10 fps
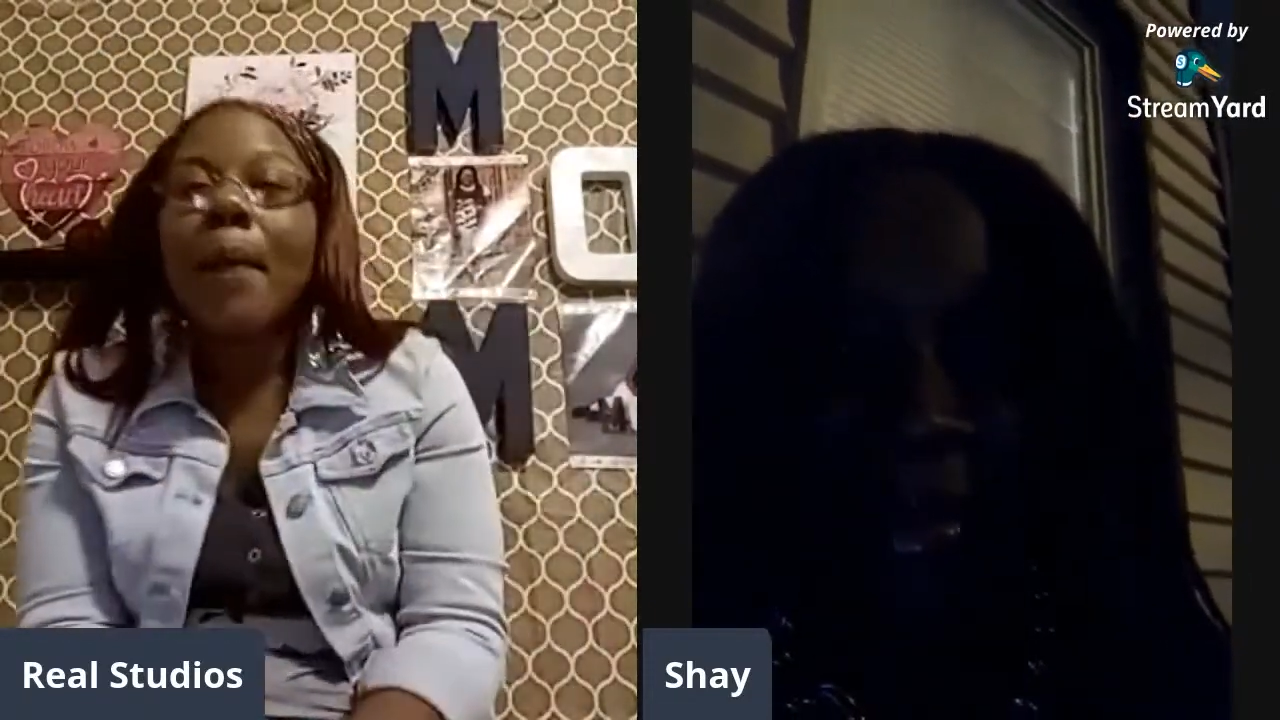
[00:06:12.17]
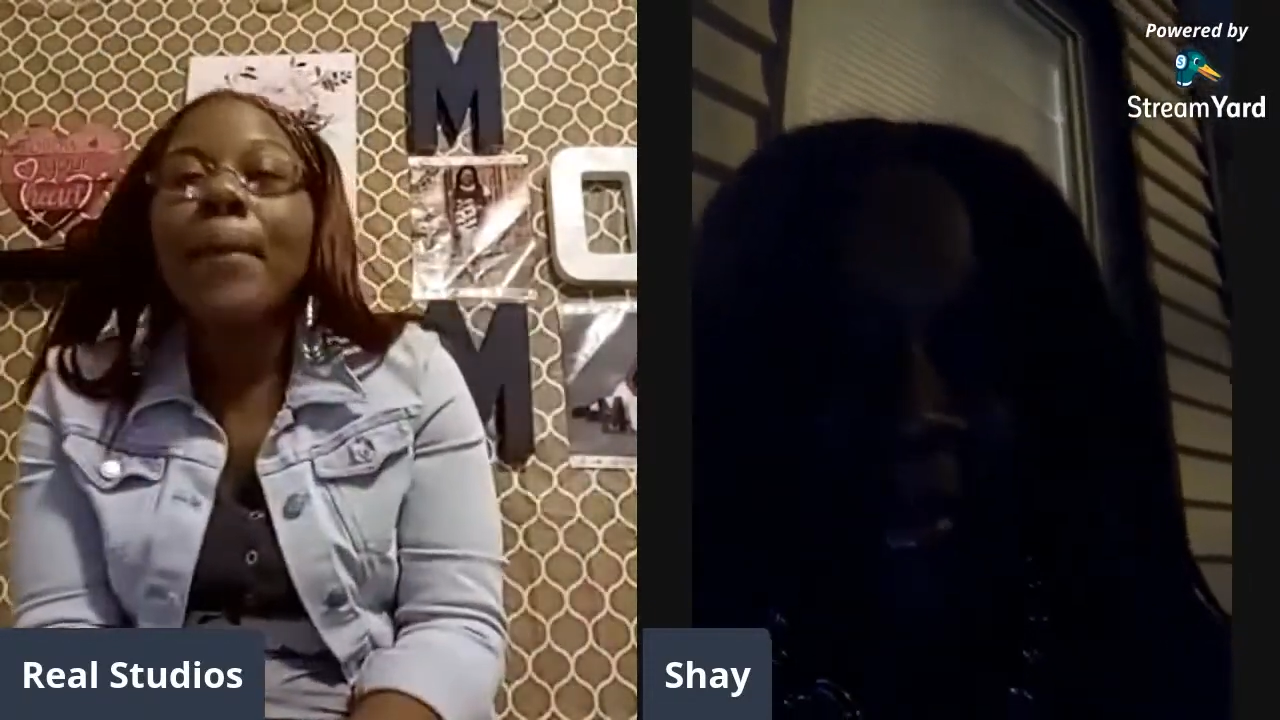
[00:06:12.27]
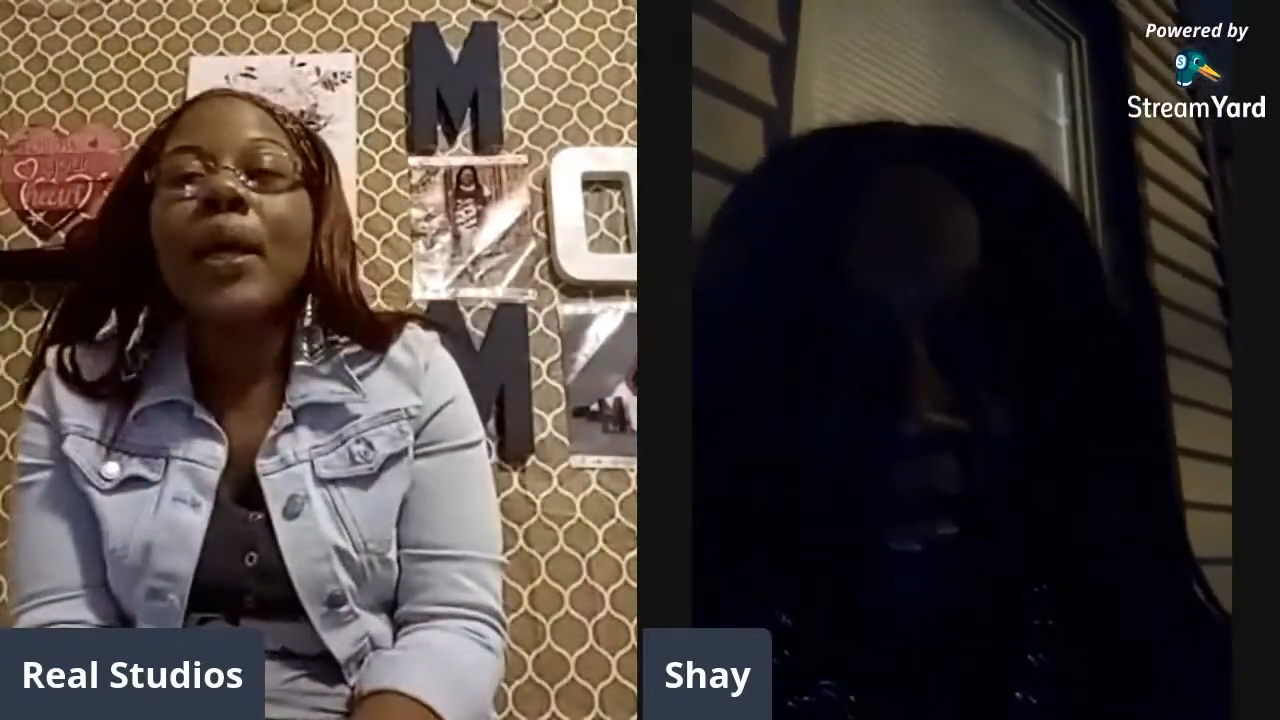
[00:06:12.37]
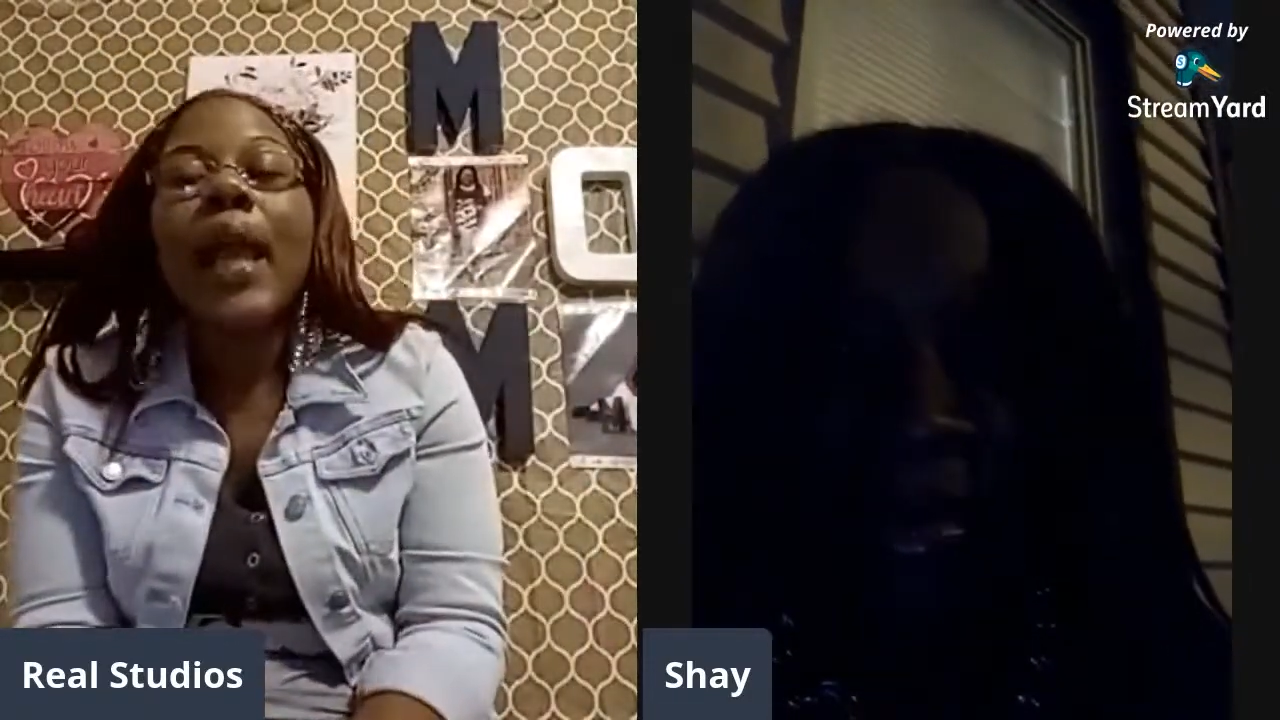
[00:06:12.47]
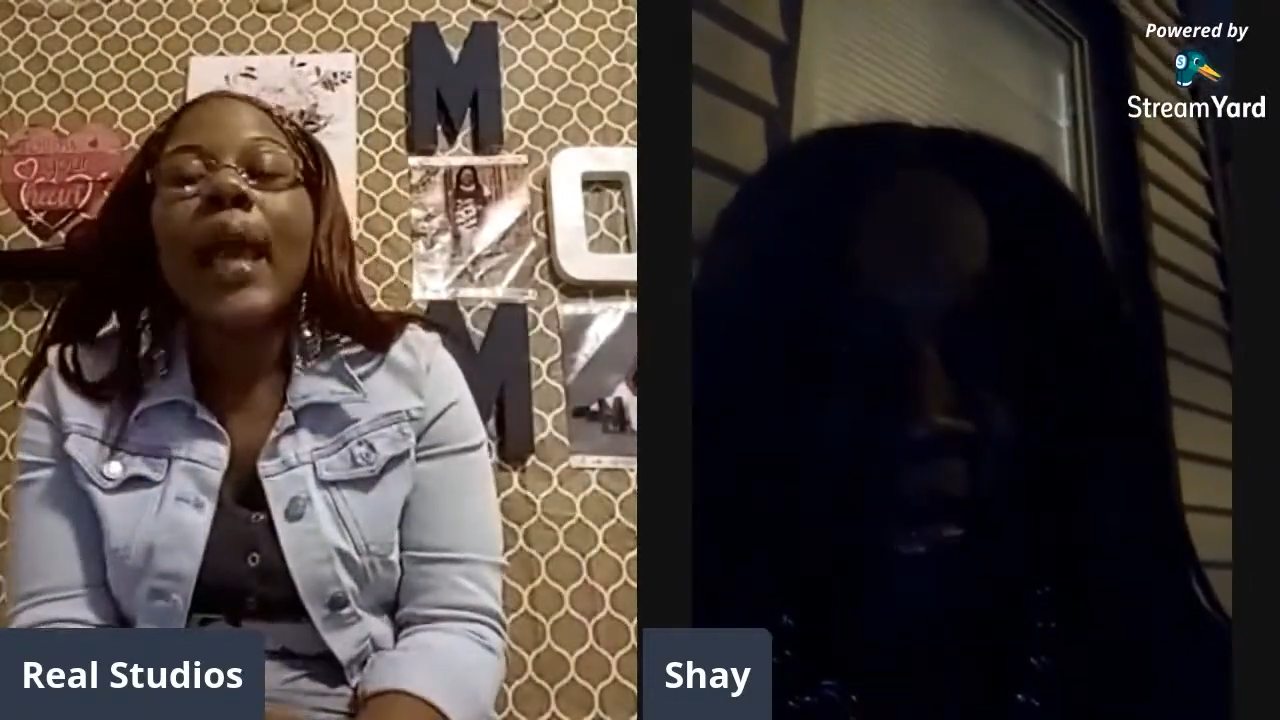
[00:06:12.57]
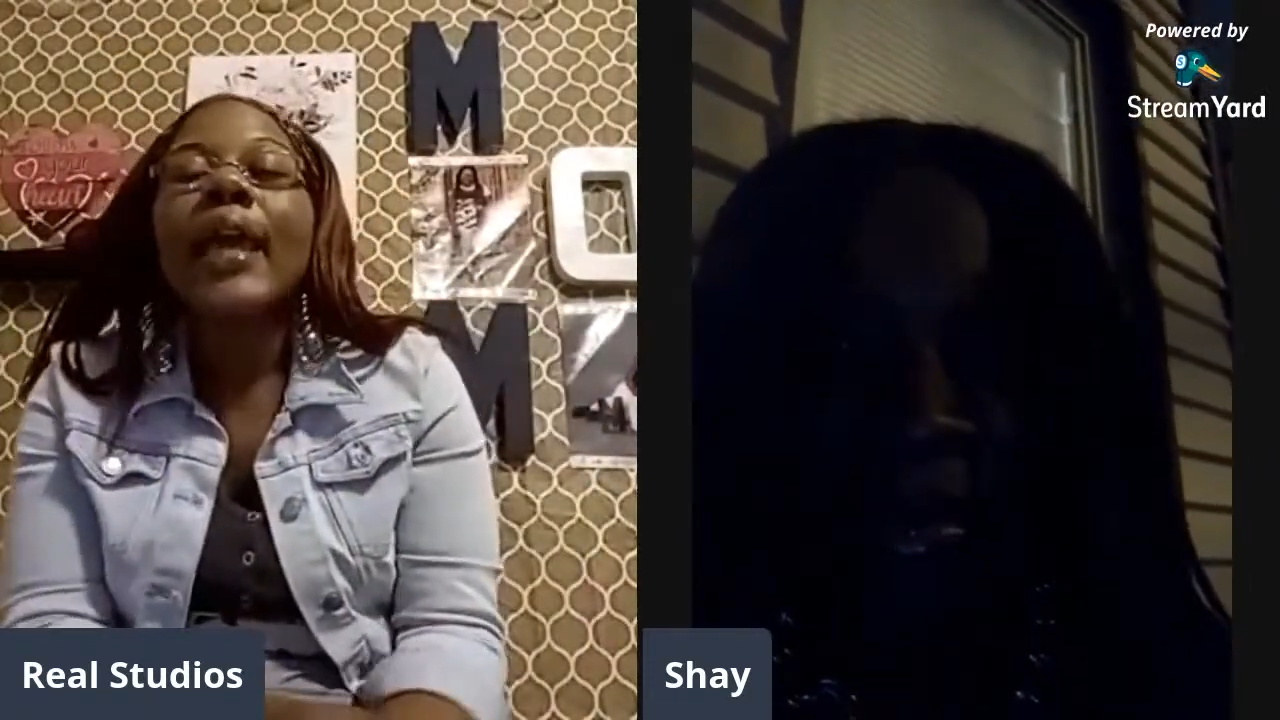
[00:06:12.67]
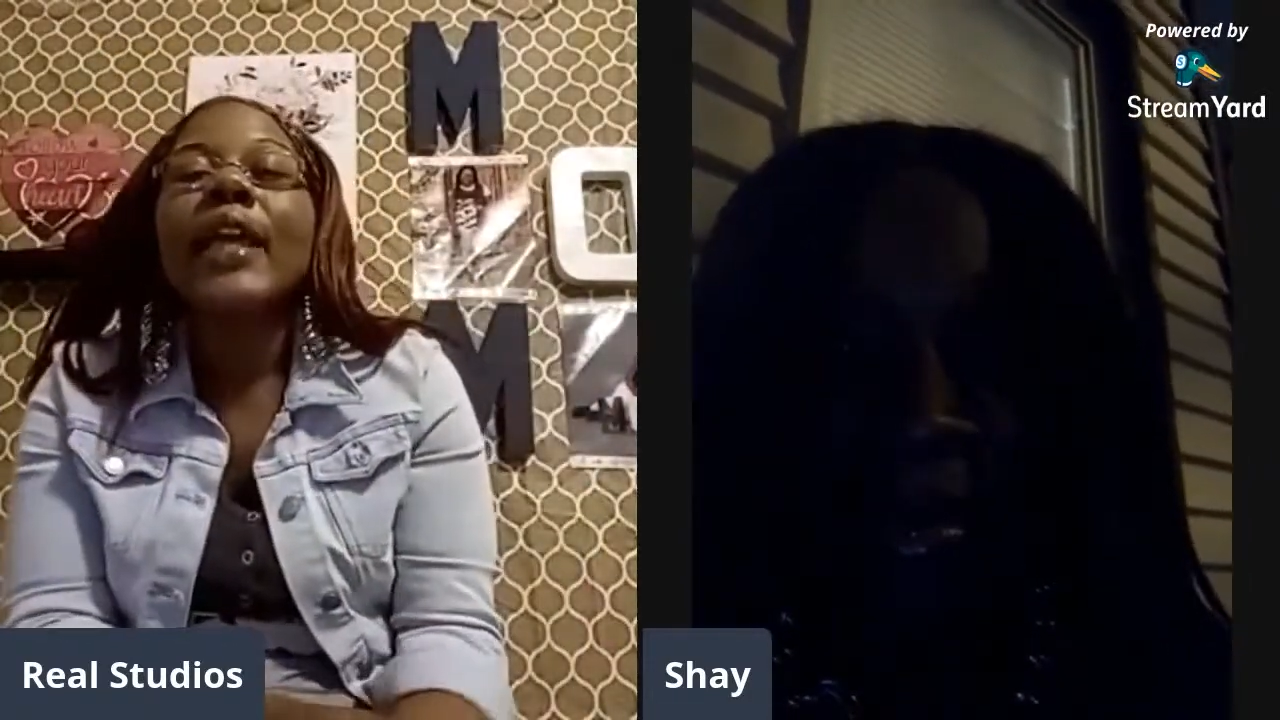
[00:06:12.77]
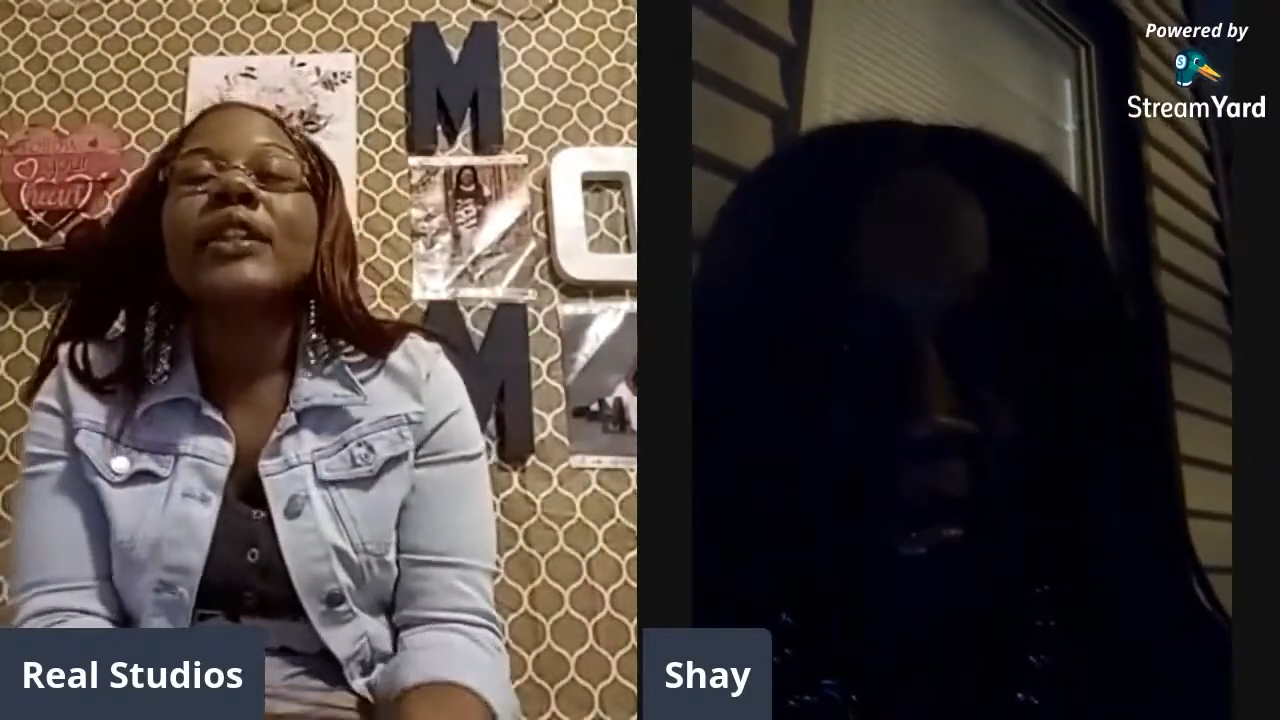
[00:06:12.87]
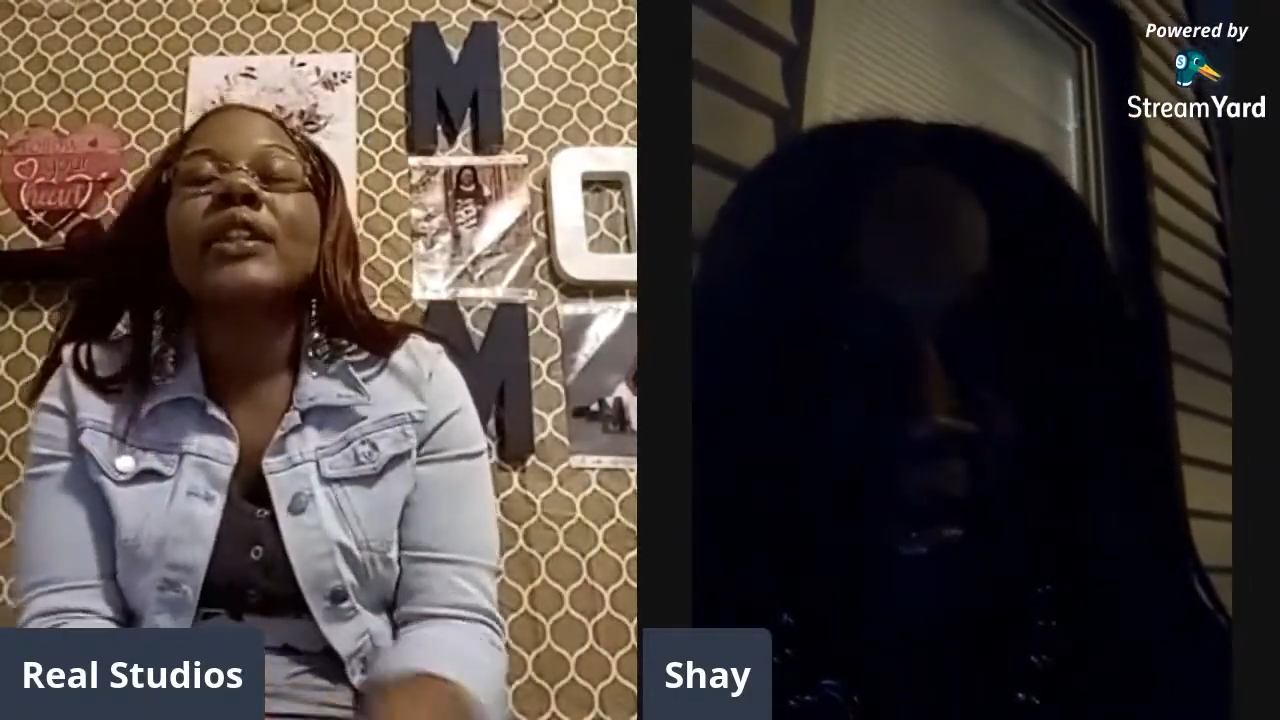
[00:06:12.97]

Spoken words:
but like he's